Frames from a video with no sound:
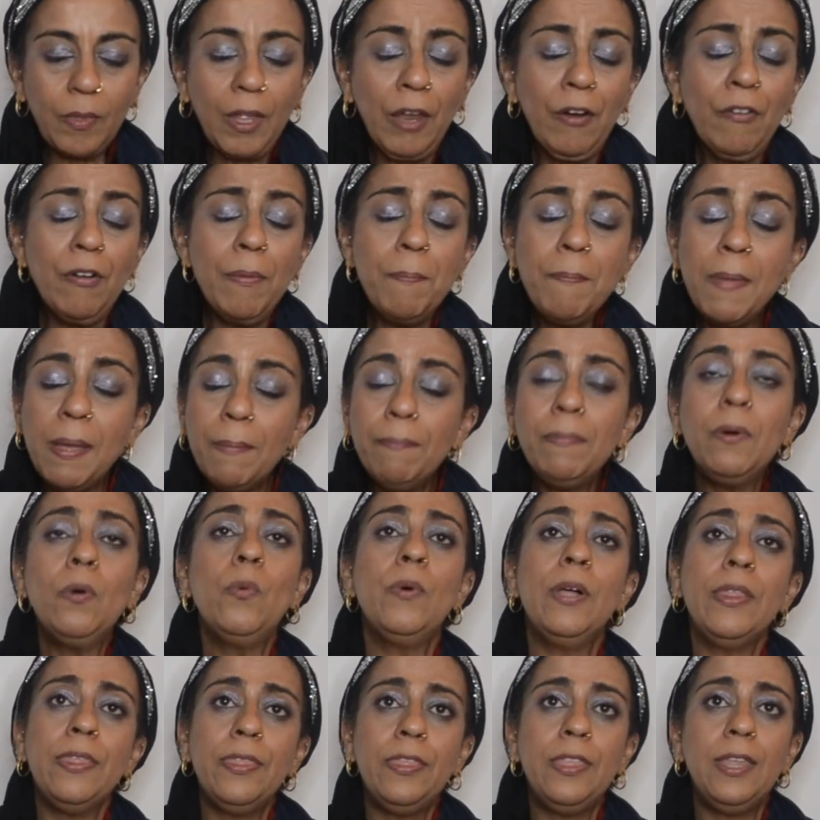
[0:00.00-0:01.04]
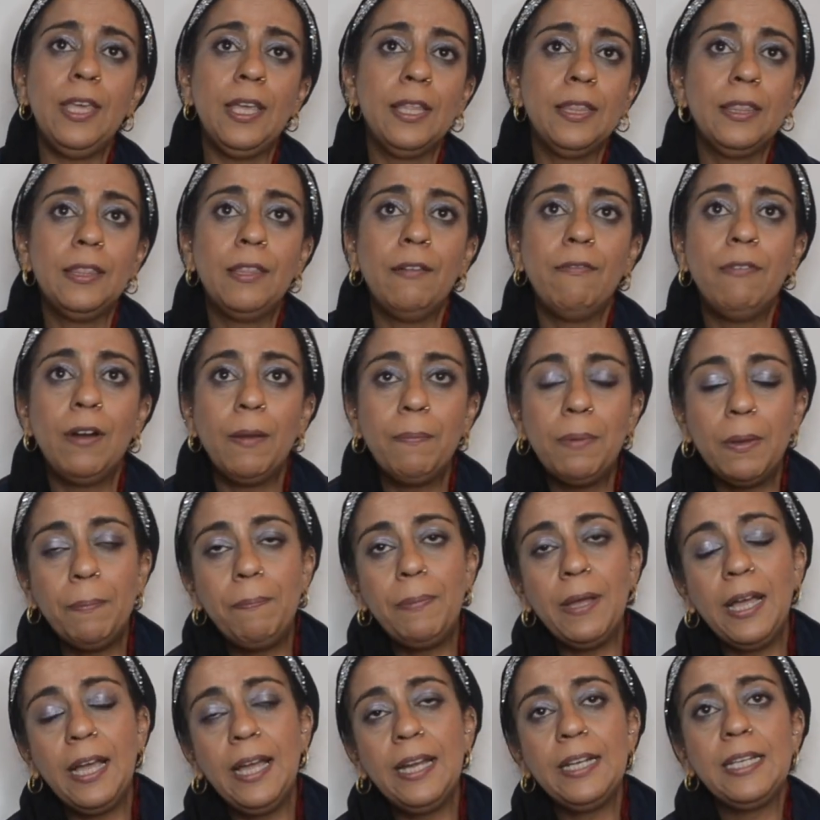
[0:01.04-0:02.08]
remember one thing: the rubber
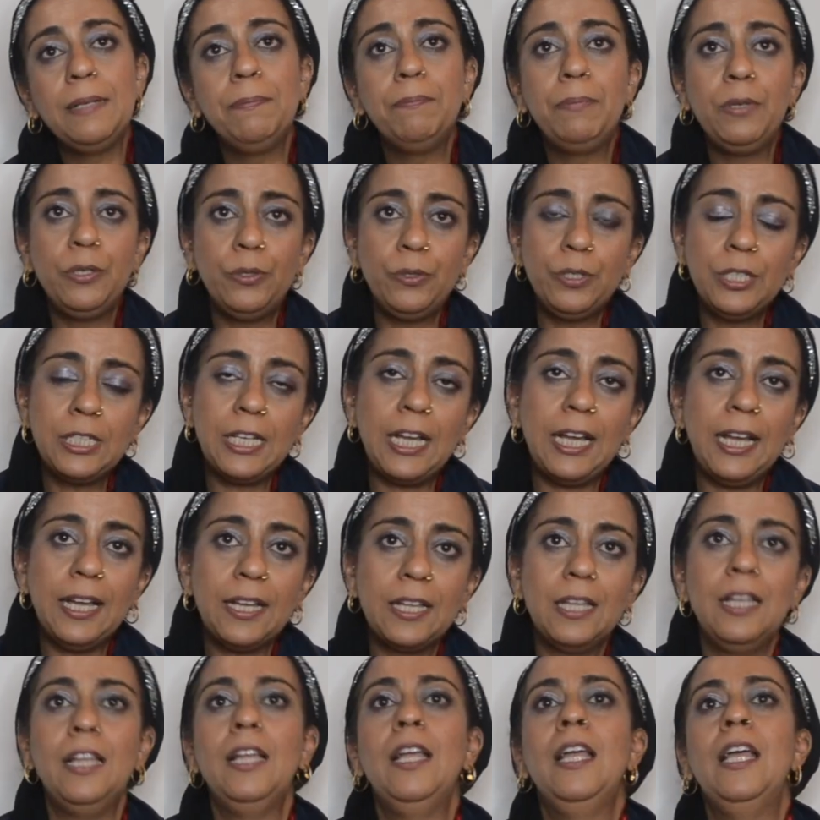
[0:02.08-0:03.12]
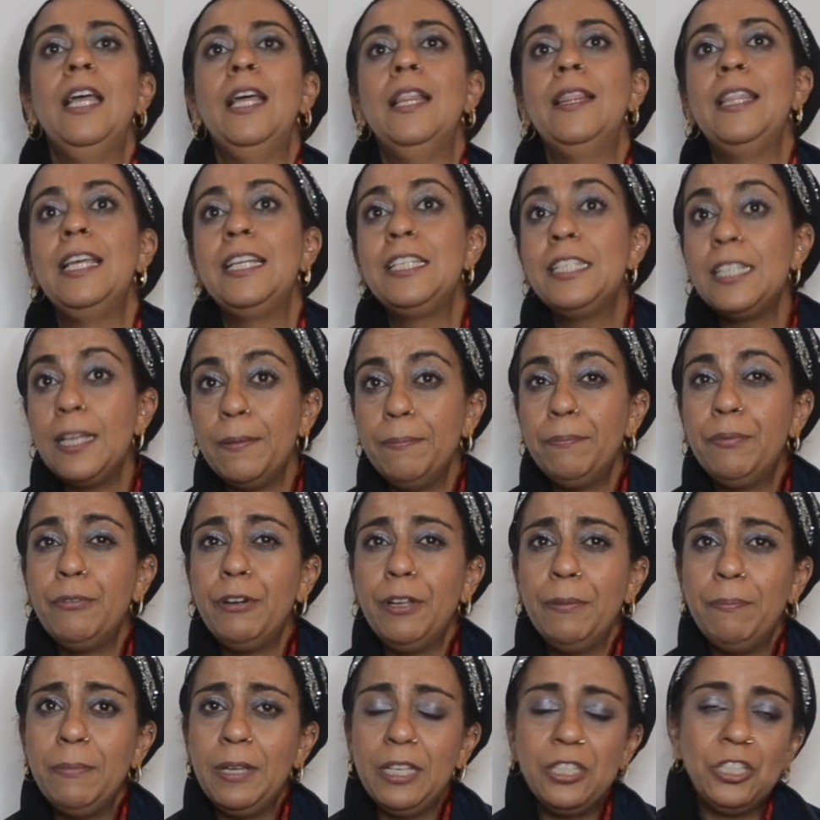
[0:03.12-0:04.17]
band and blue tack. They're
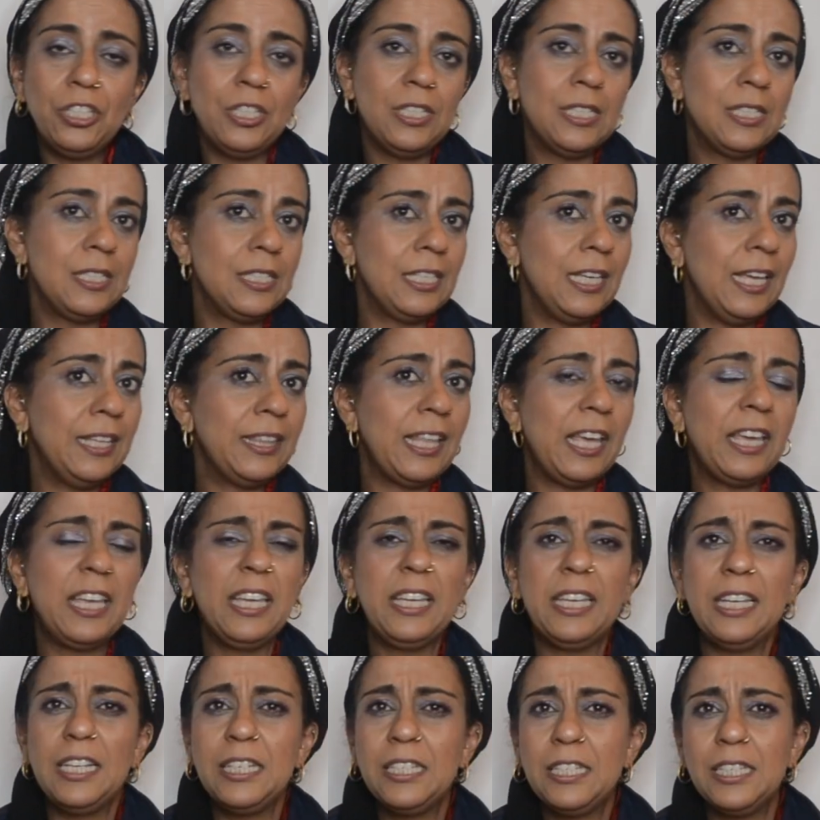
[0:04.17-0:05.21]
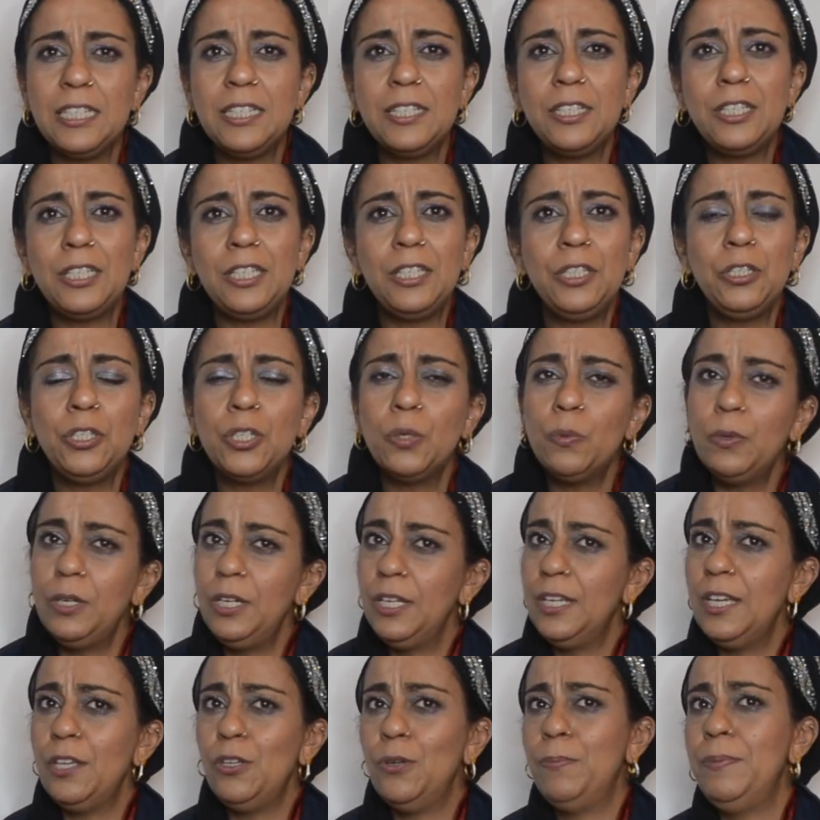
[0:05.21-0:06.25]
temporary measures. Yeah, they can get dirty. You don't want to
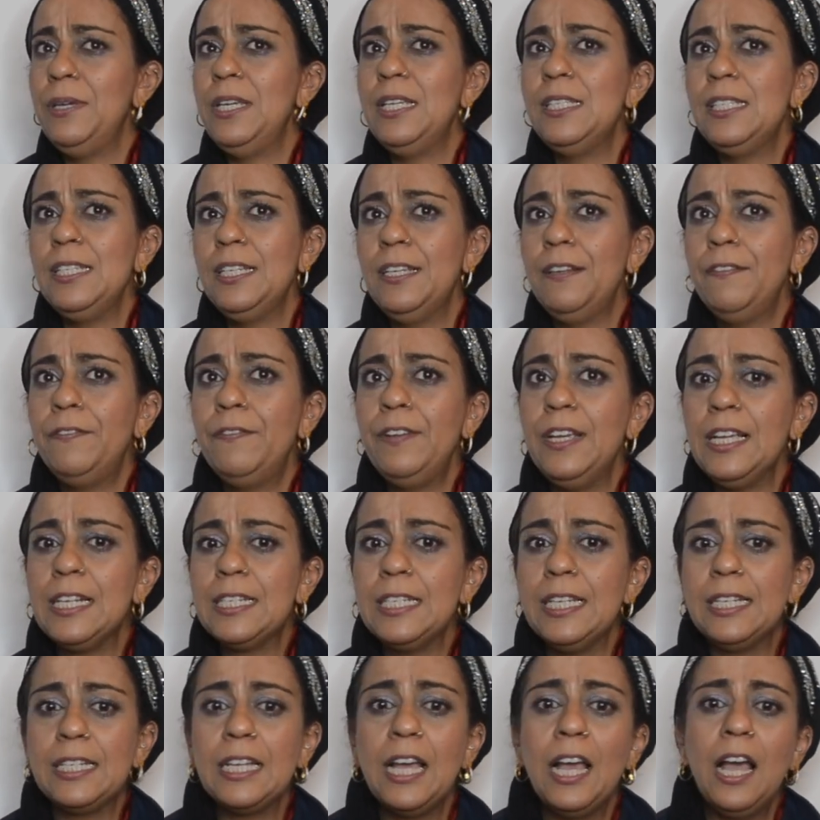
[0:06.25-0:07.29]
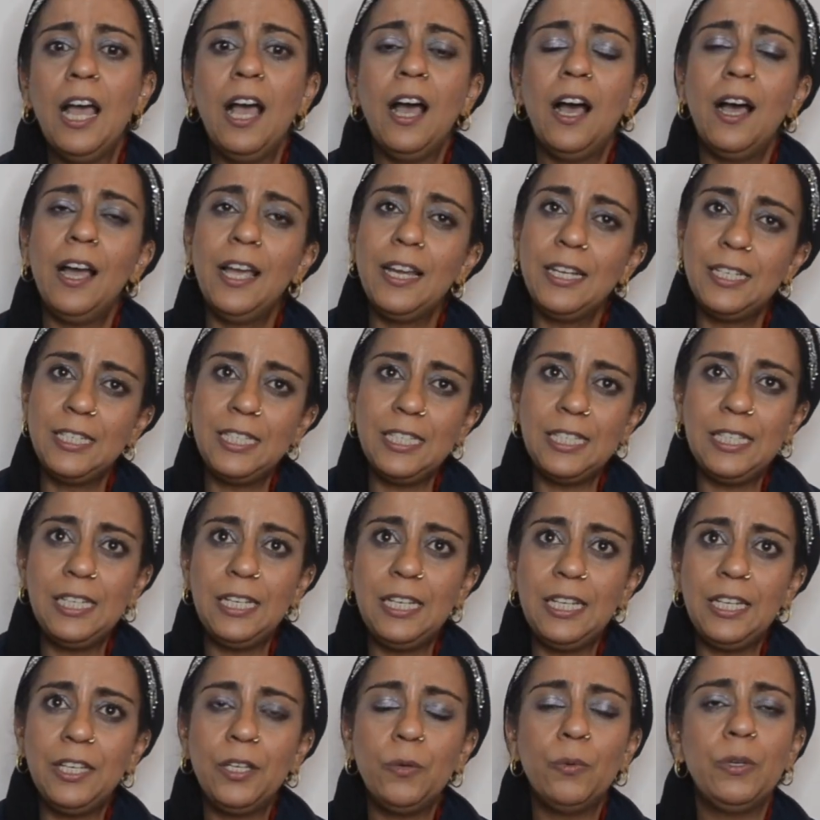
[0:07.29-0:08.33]
get your piercing infected.
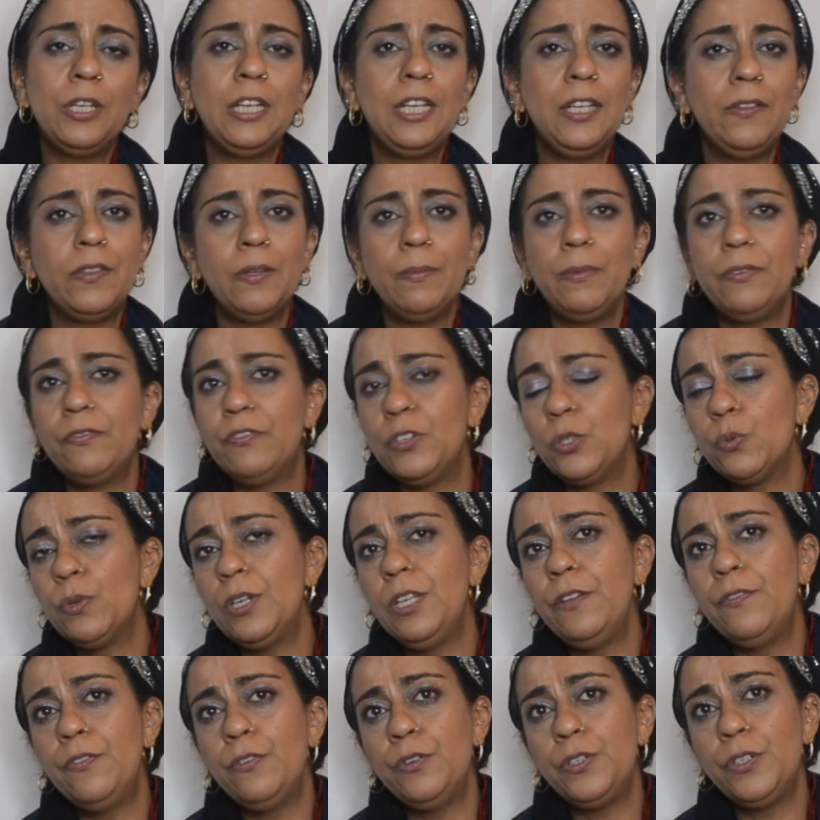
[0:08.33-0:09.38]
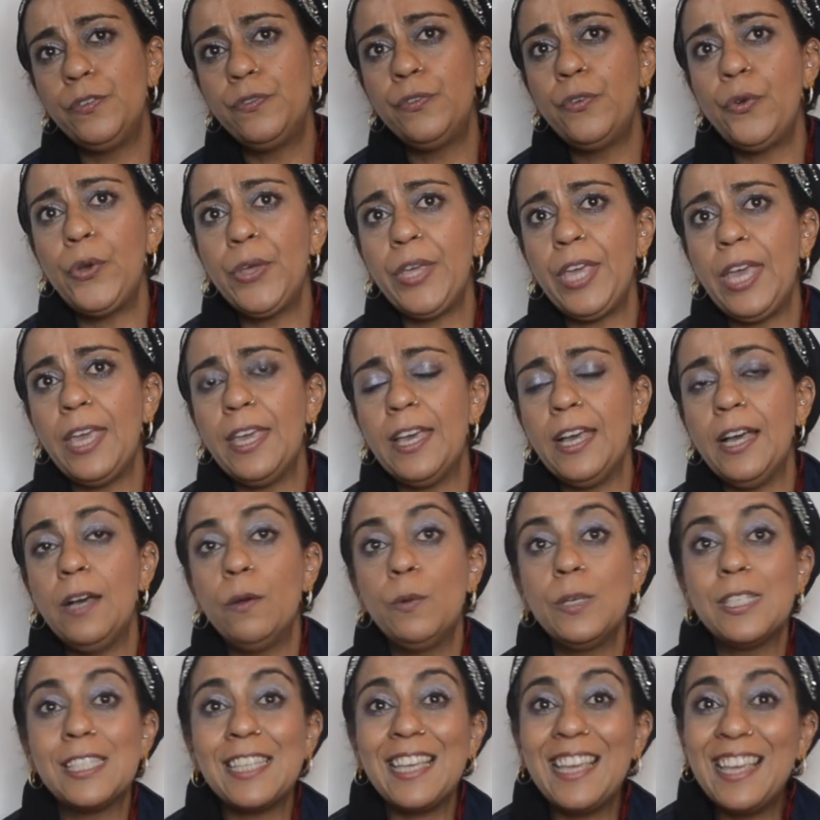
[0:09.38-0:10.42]
Ideally, you want to leave them for 24 to 48
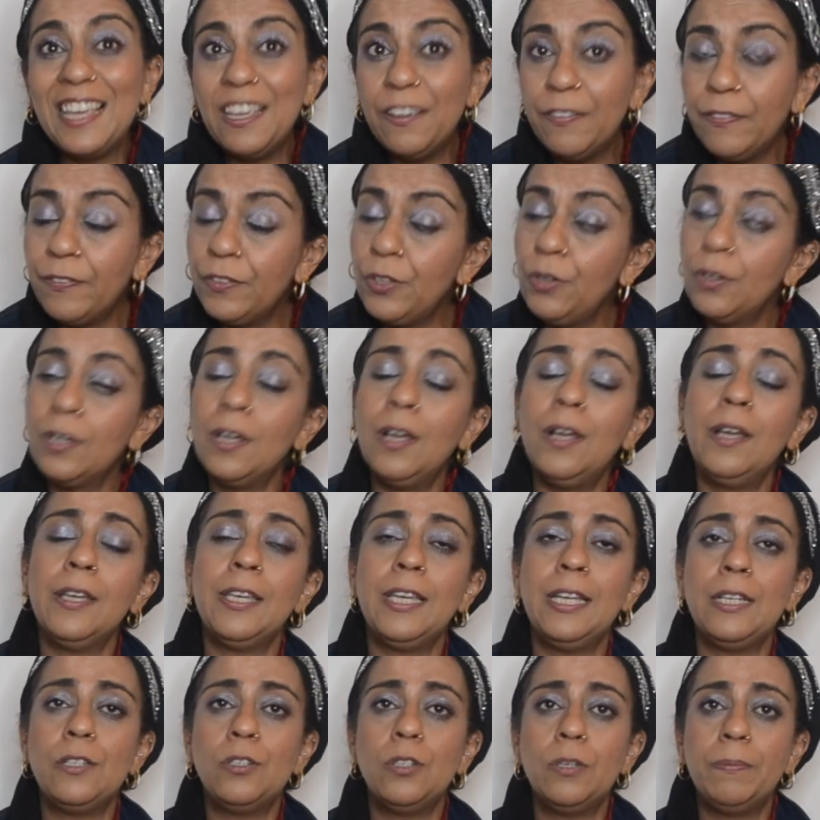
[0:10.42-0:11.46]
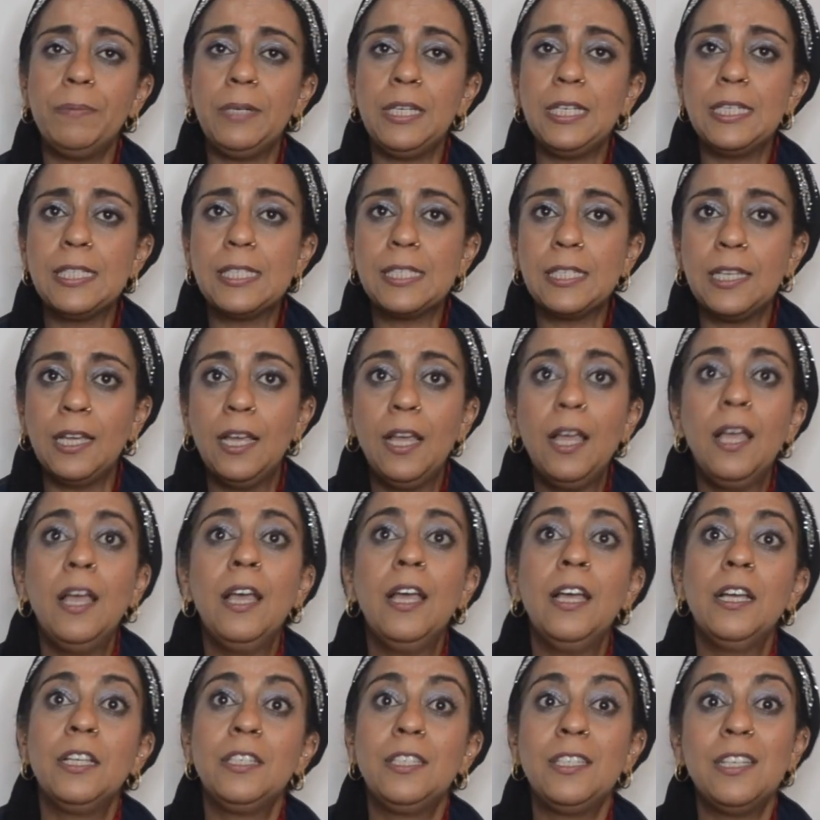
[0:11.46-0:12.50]
hours. If you can't get to a piercer,
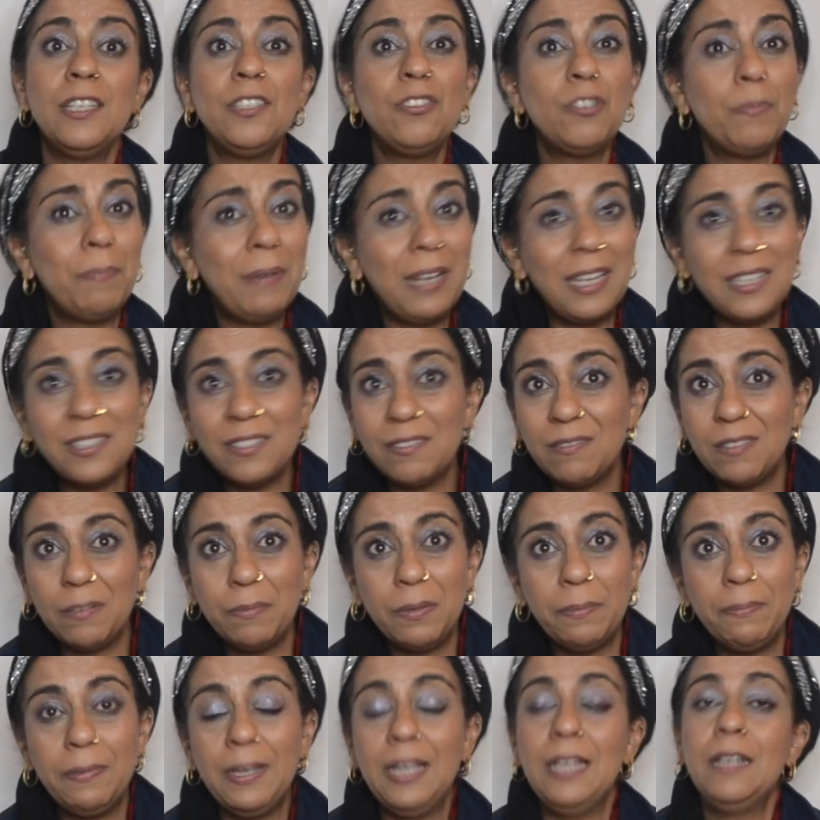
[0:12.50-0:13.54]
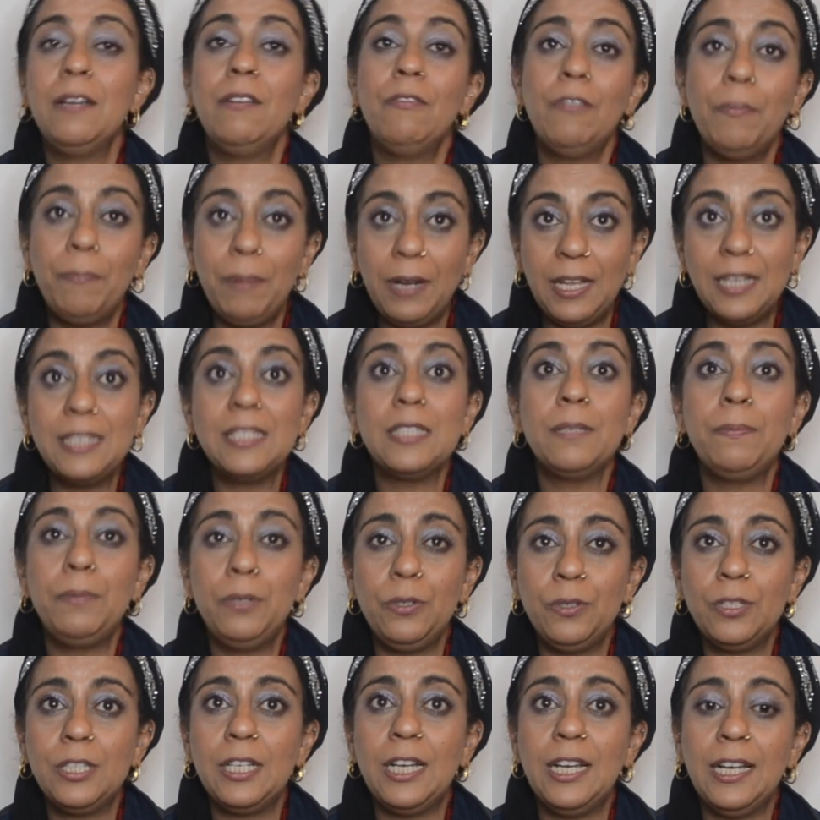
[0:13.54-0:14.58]
just replace the rubber band, replace the
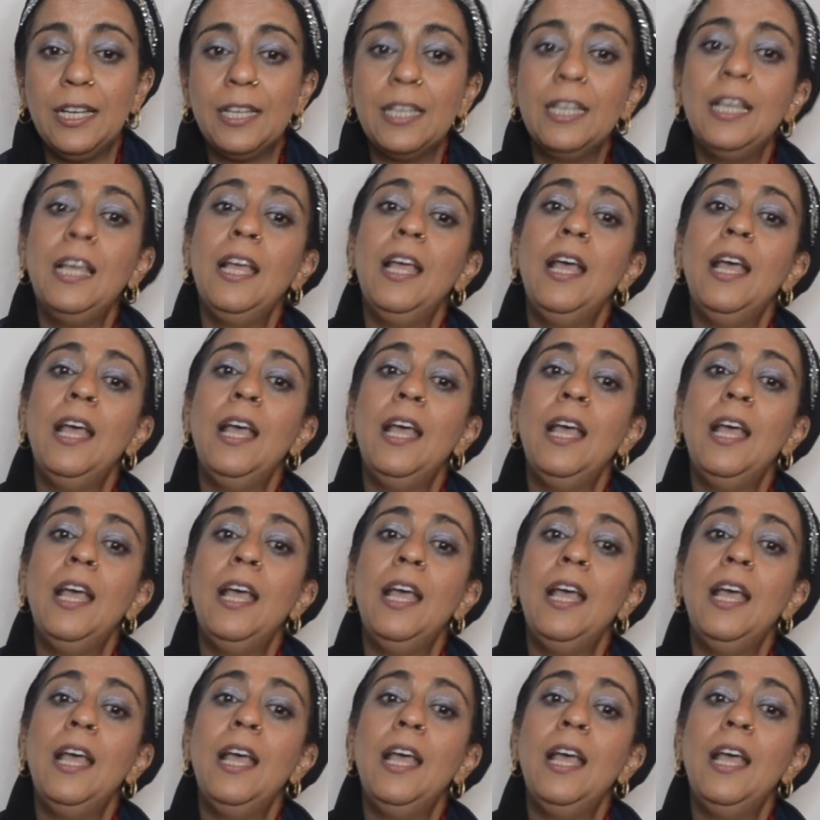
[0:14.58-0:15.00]
blue tack.